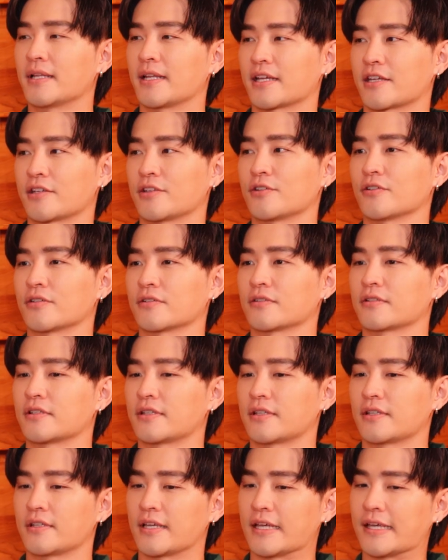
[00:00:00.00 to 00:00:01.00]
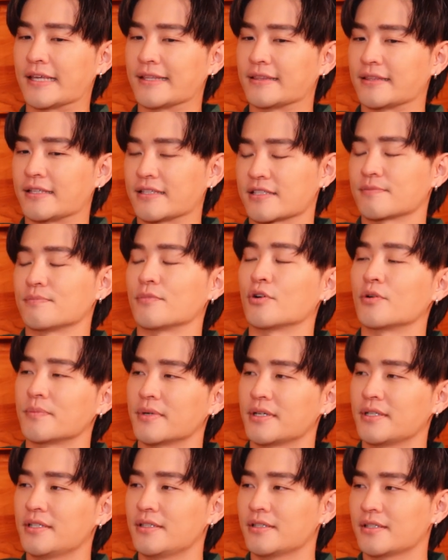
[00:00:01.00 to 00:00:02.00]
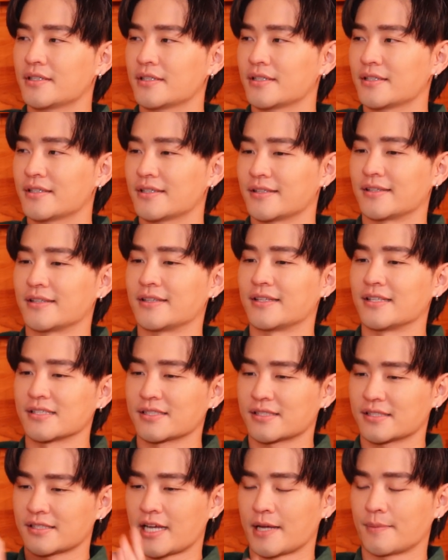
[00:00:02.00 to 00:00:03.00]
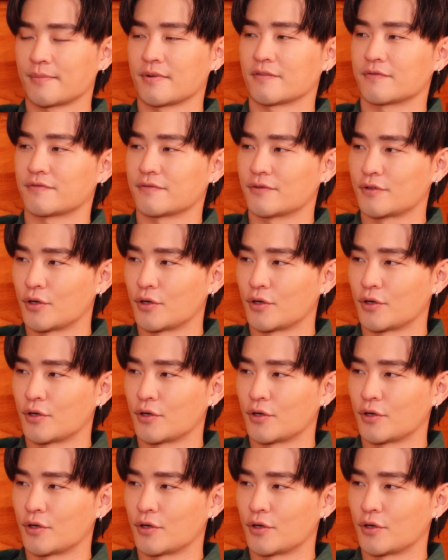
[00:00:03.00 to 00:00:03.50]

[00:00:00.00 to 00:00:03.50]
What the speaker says: like, in this moment, this type of